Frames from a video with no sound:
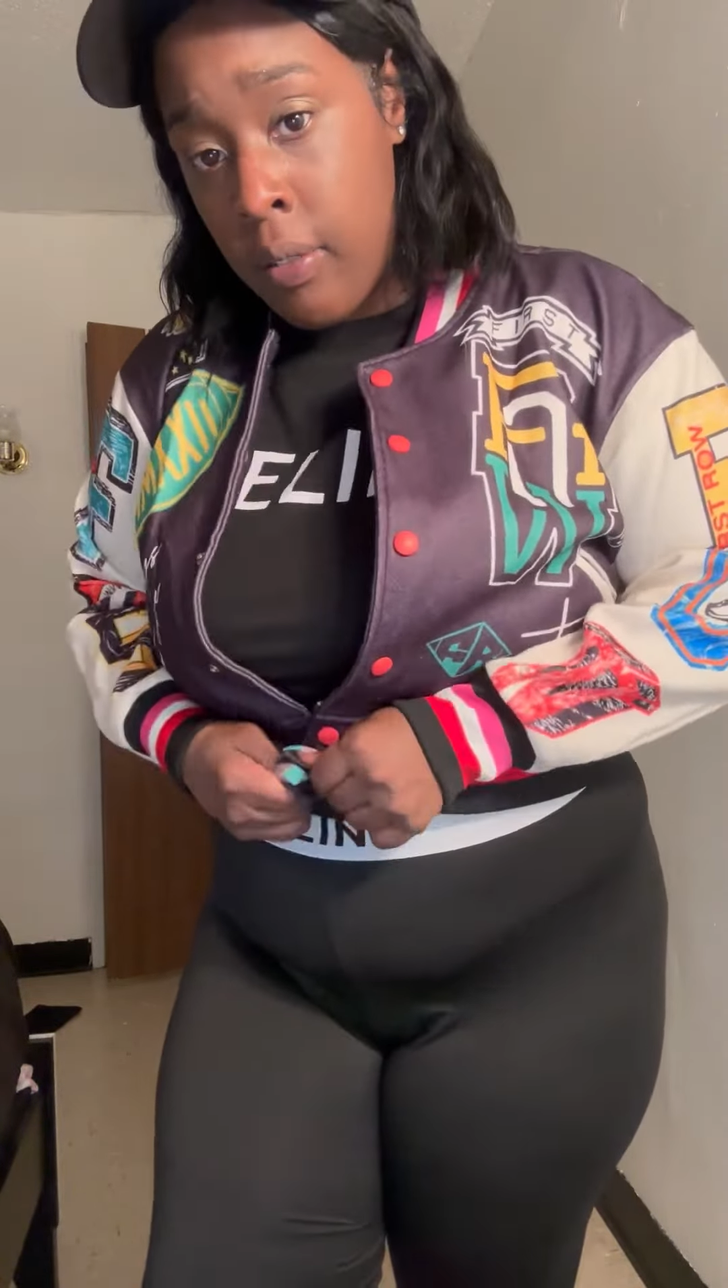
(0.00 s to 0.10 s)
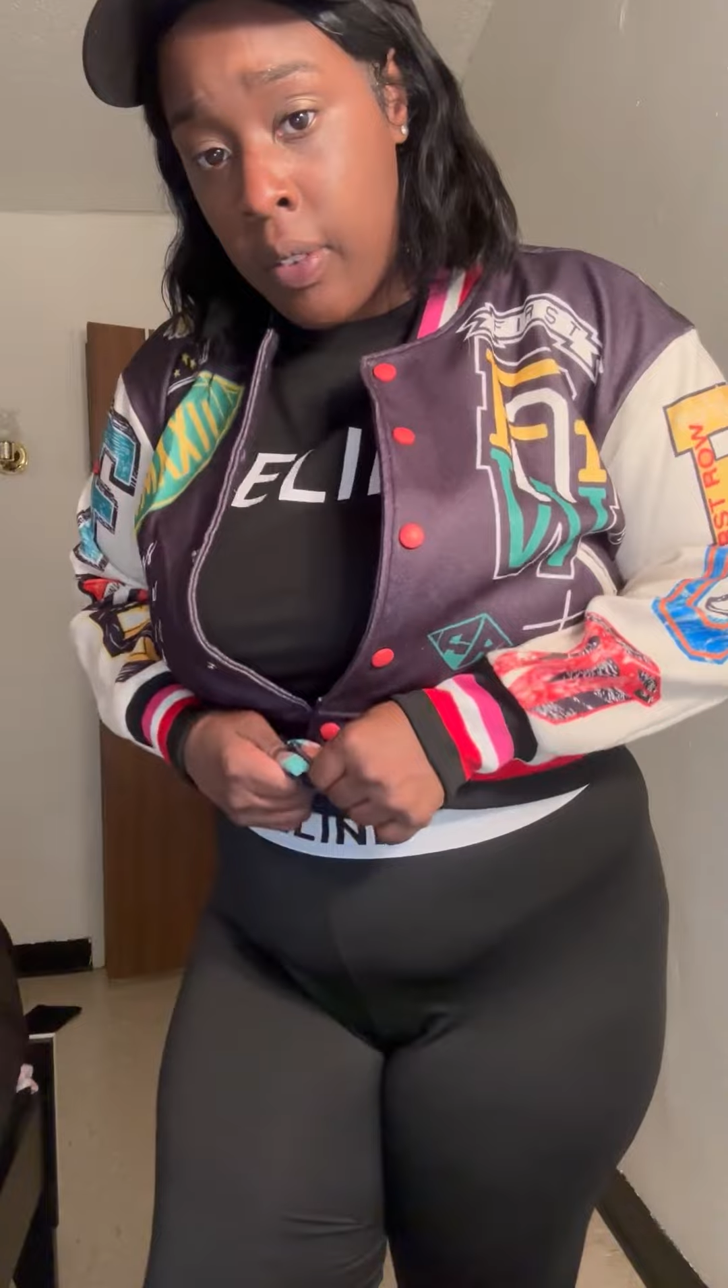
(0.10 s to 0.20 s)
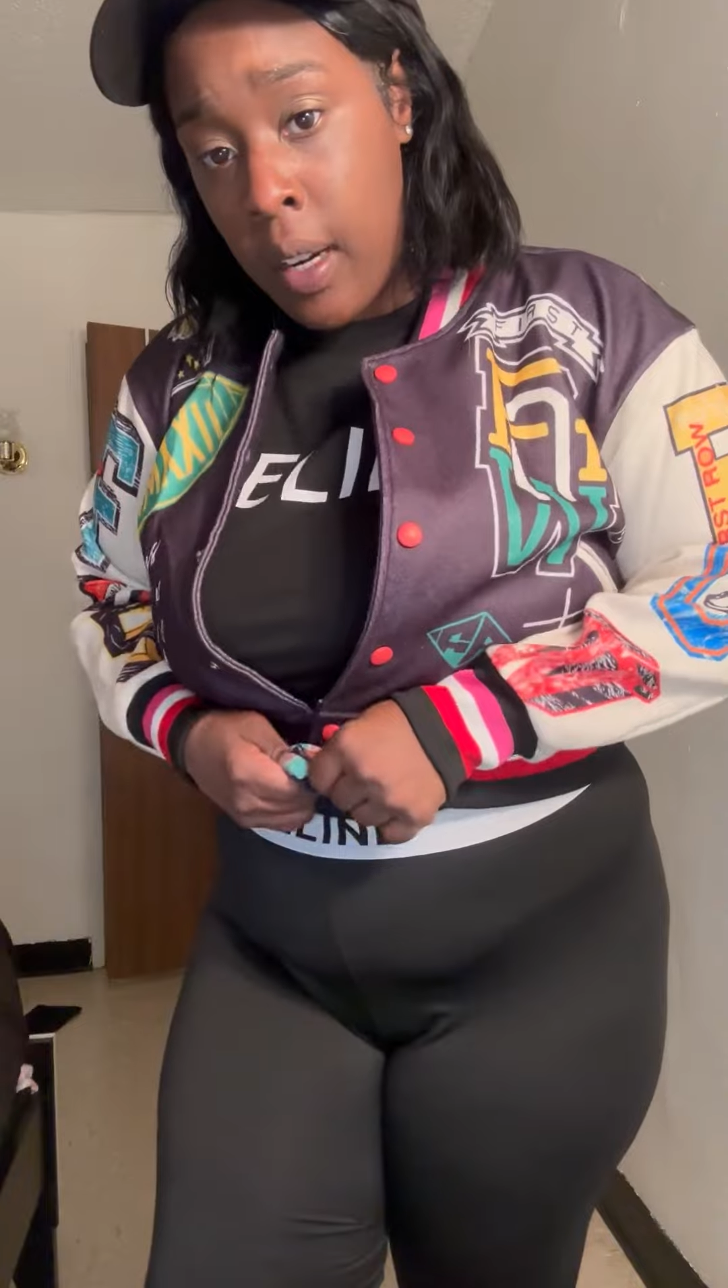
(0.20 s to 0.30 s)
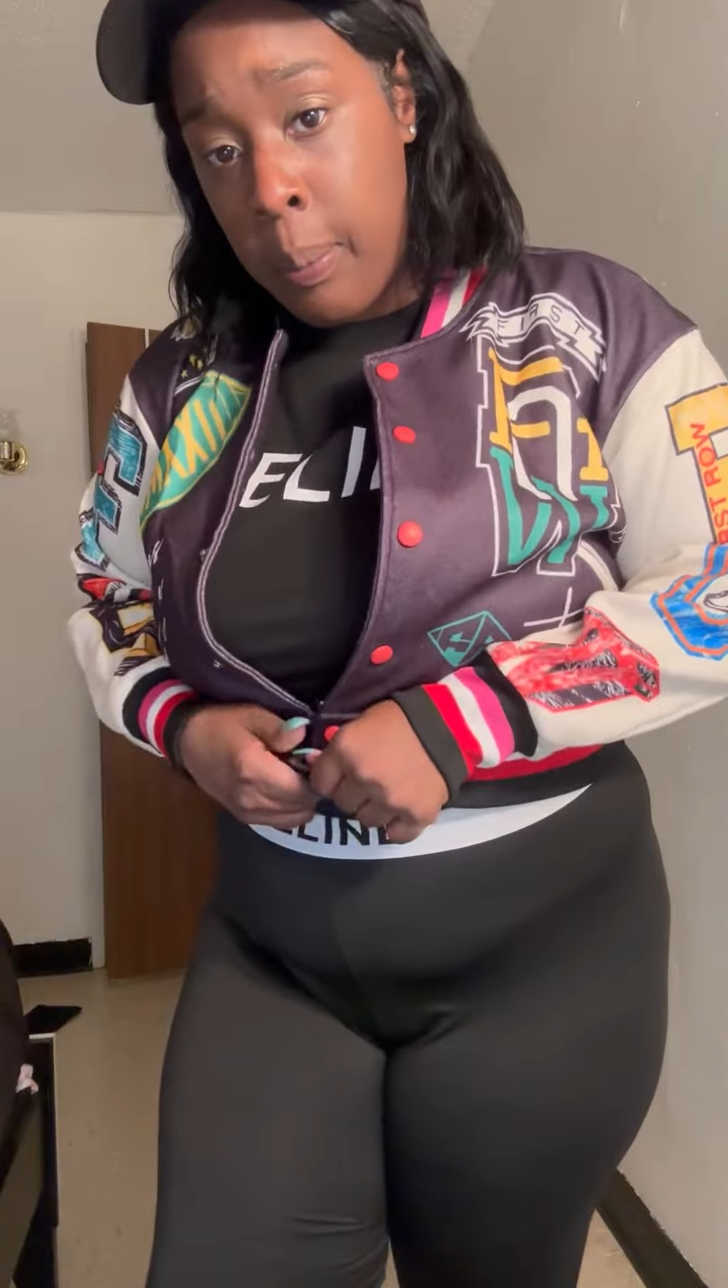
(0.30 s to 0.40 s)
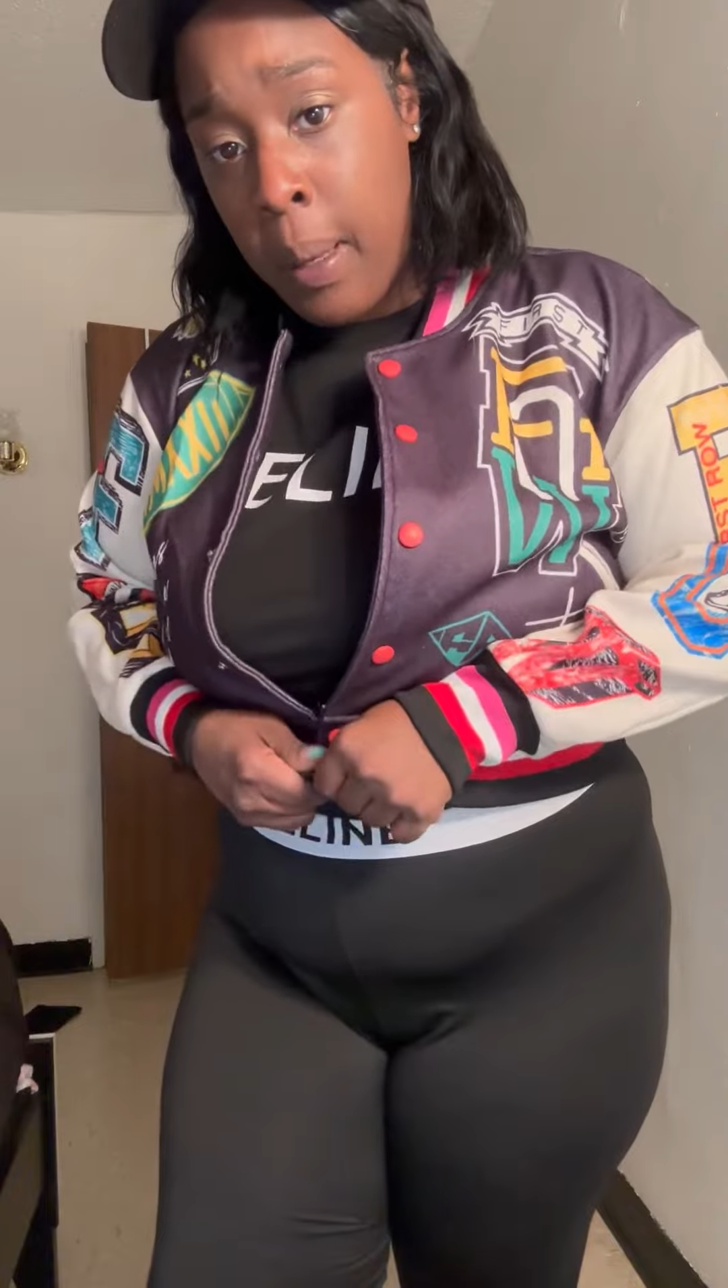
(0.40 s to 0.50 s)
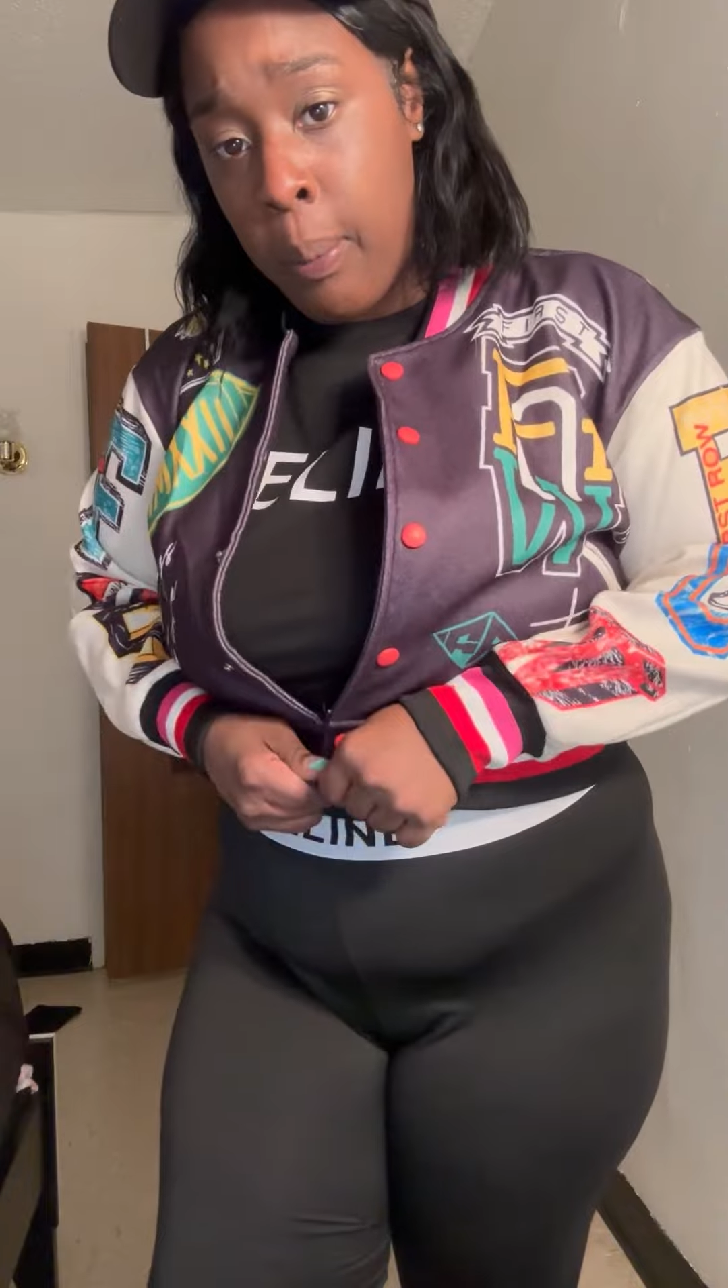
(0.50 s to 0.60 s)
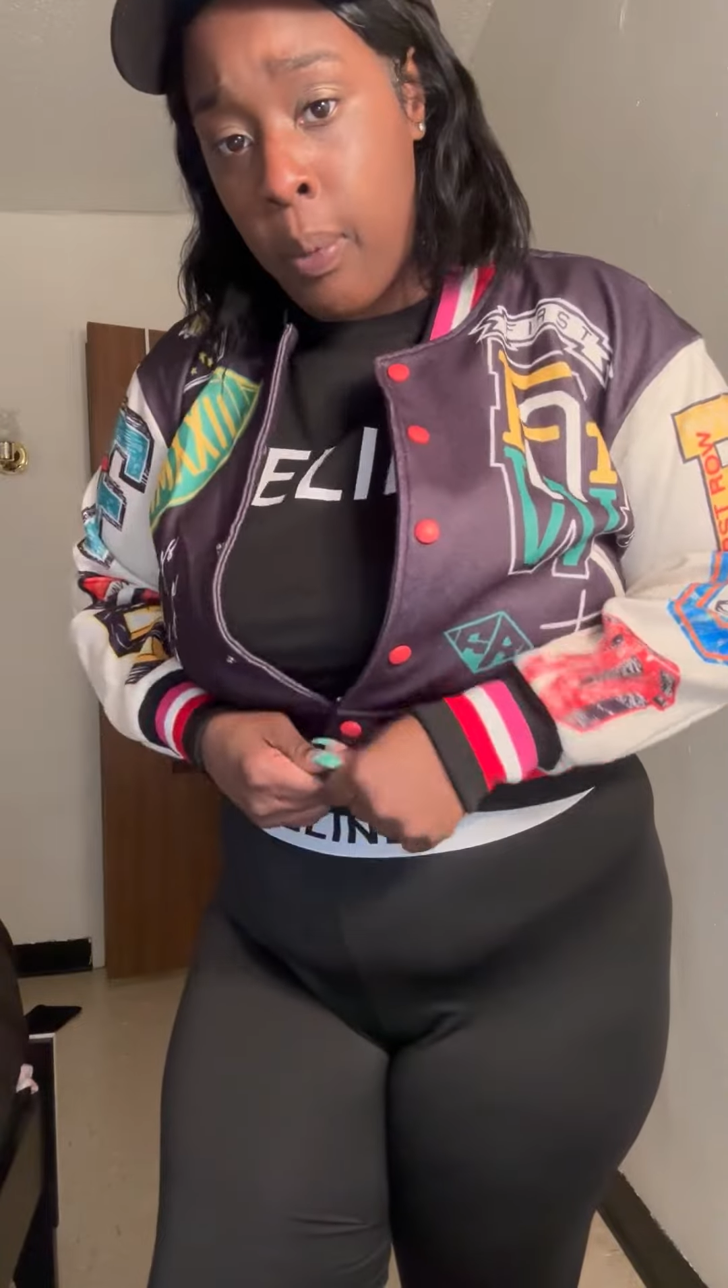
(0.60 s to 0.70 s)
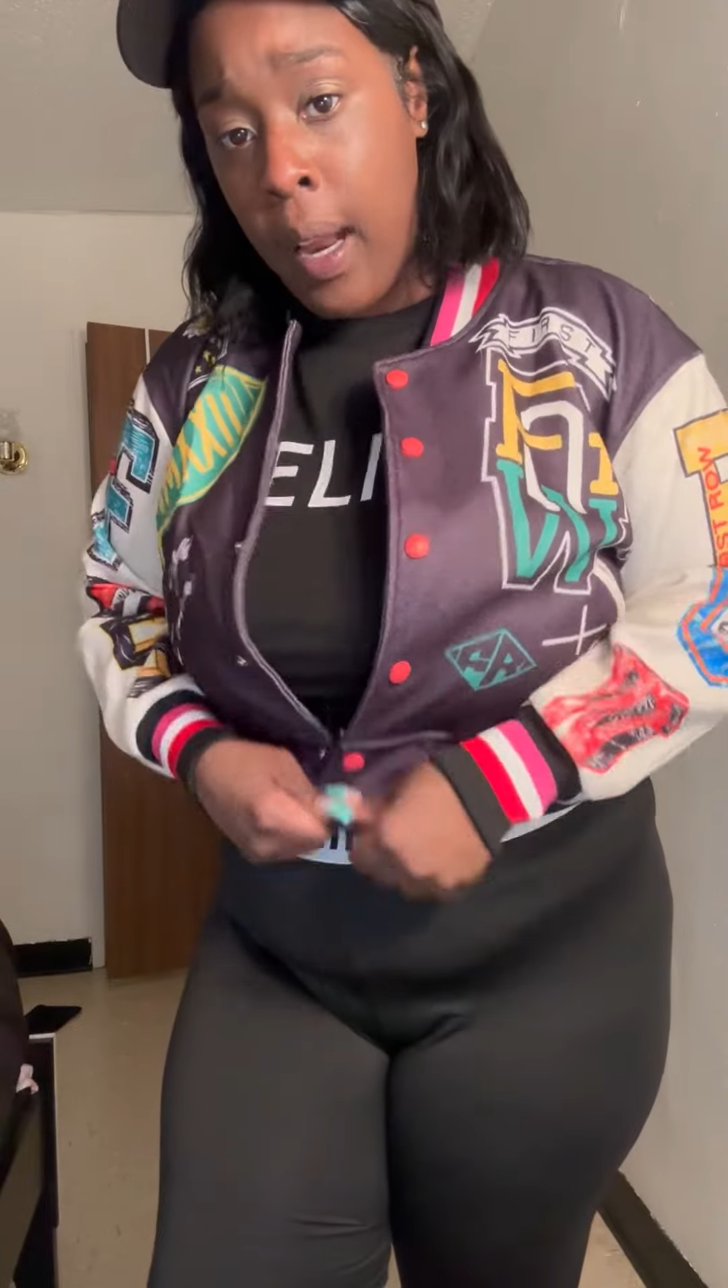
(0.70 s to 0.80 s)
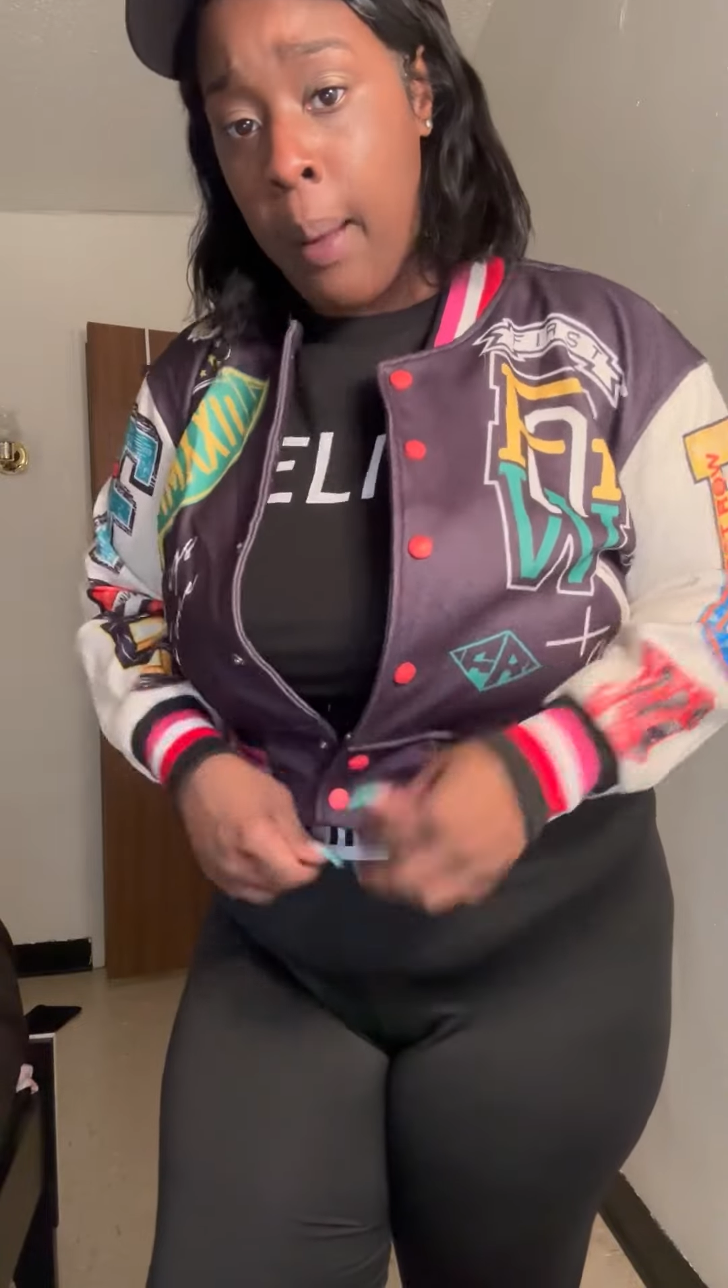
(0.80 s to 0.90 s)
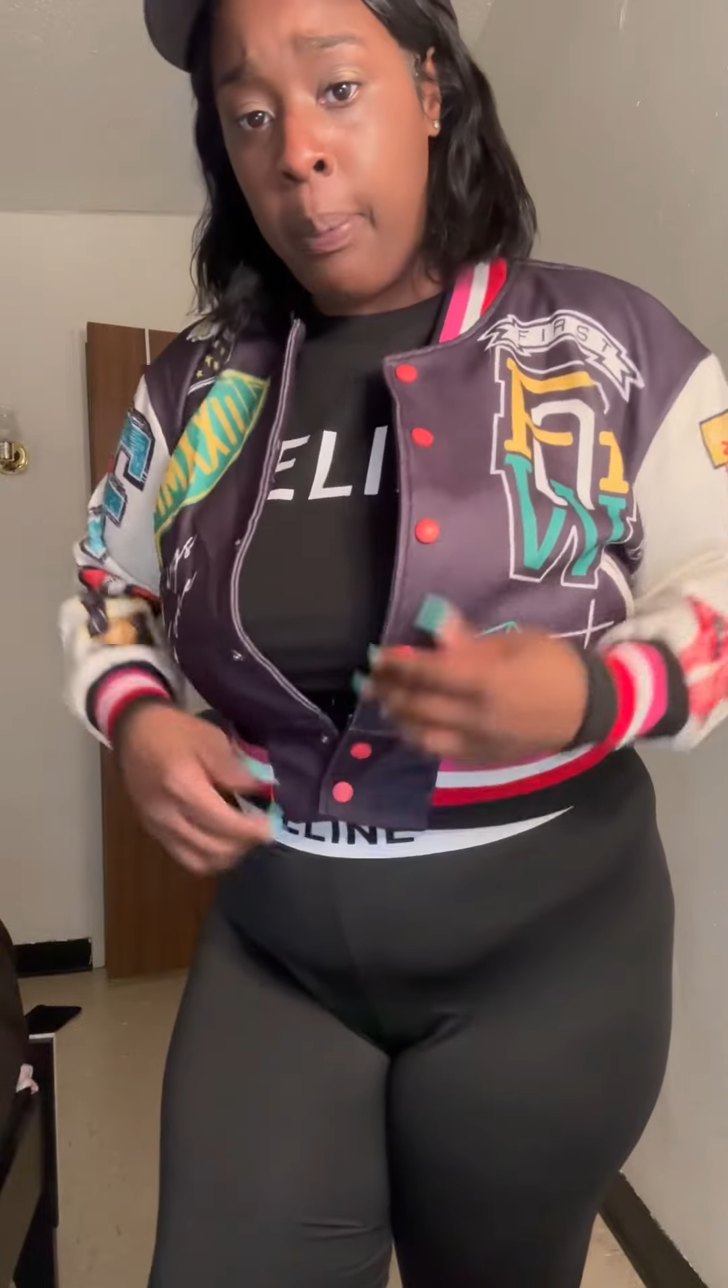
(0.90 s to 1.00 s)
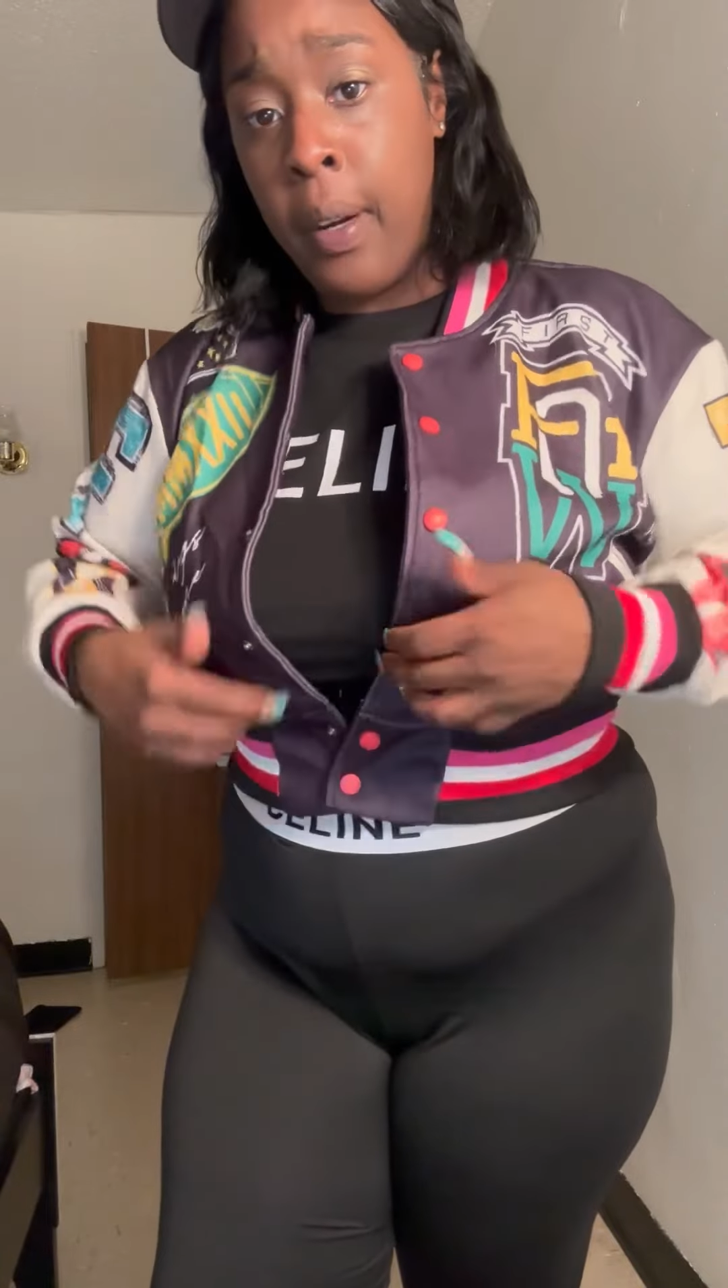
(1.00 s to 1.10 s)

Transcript: for the people that